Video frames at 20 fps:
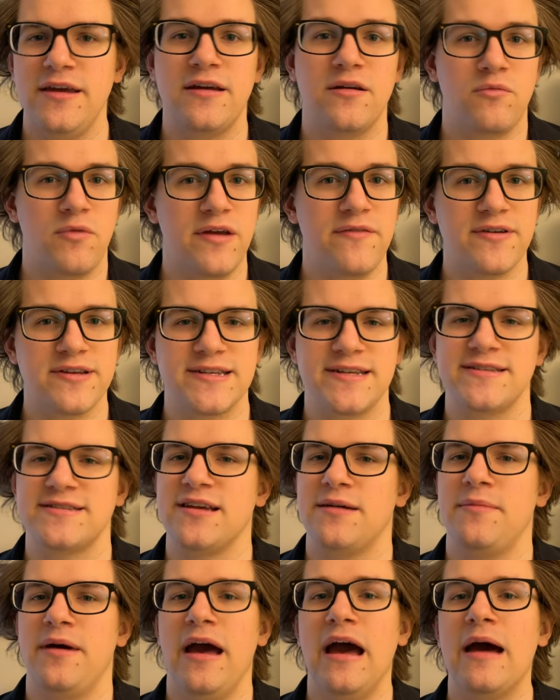can revisit
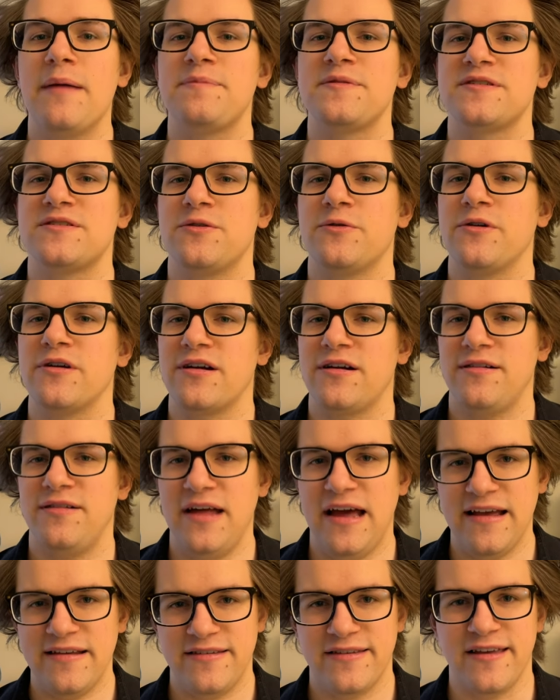some App Store
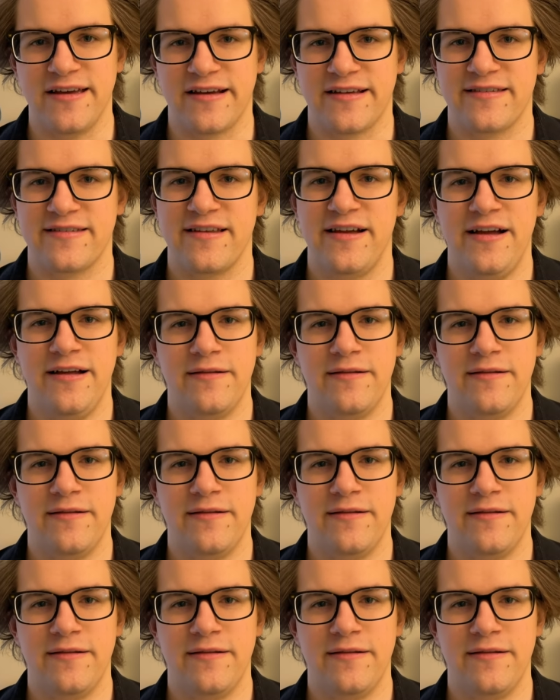classics,